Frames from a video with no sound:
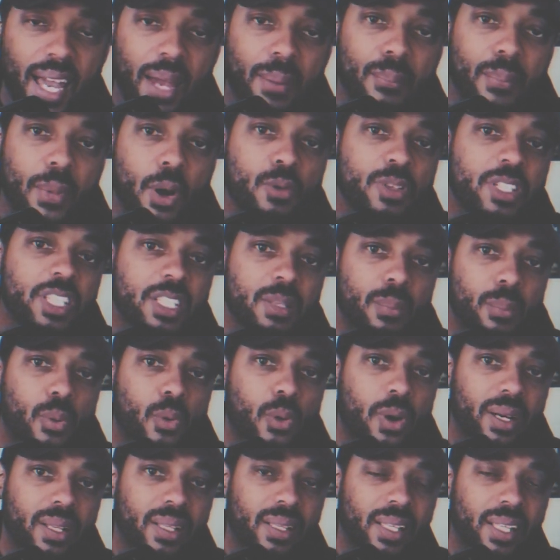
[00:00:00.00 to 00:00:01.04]
And most
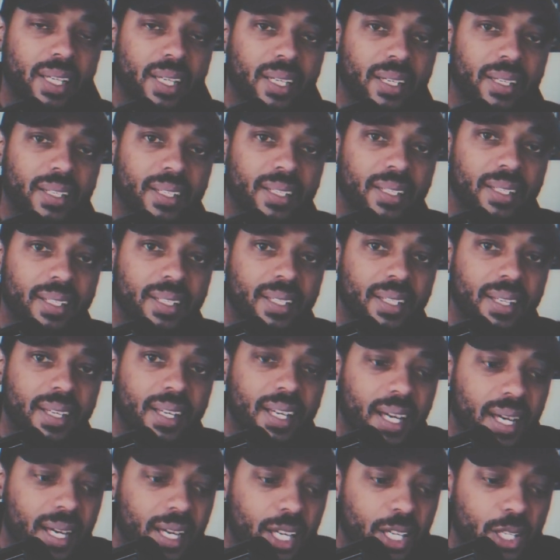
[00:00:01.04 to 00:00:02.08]
importantly,
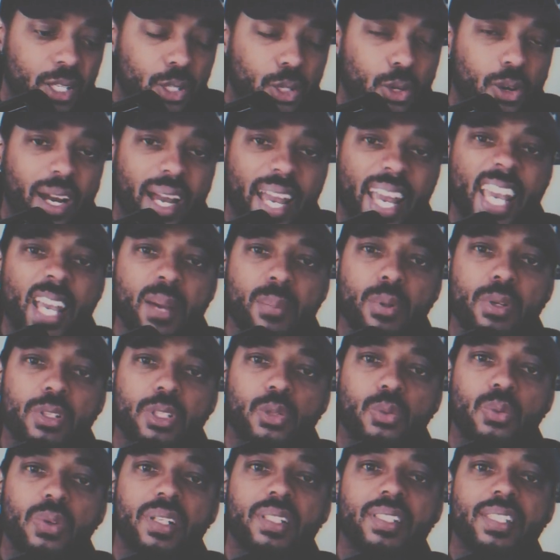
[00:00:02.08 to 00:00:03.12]
you're
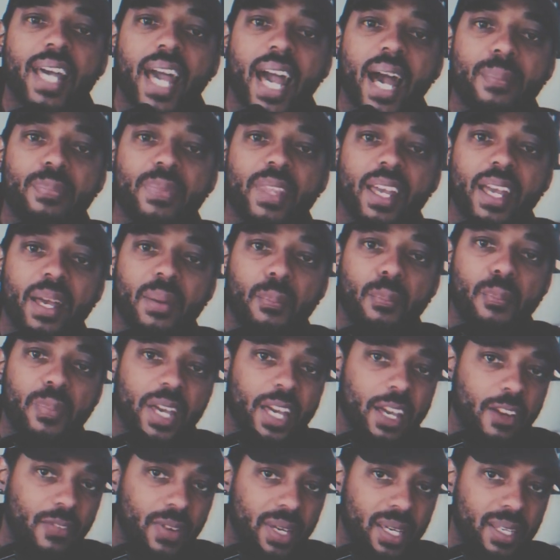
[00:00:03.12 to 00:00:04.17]
able to adapt and
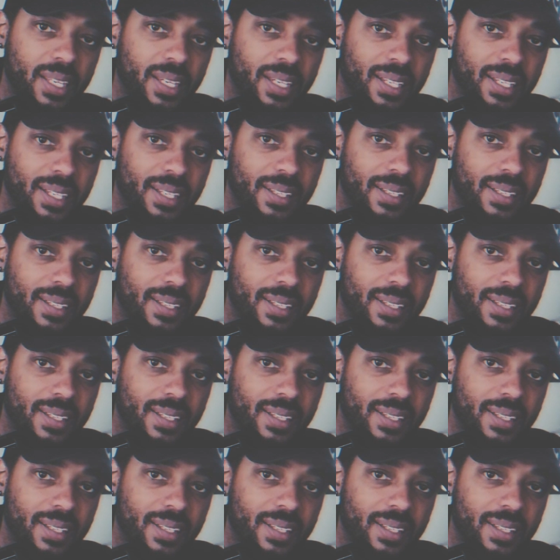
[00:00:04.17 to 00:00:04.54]
pivot